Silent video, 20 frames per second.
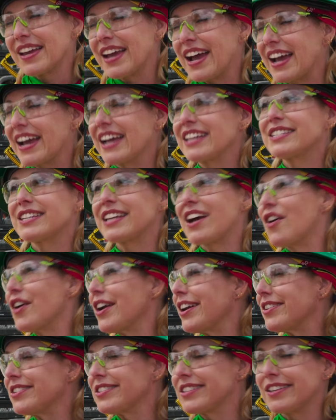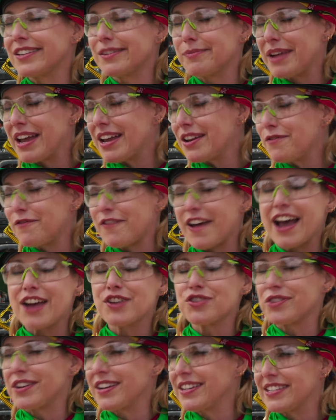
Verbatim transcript: Yeah, I guess oil's in manufacturing.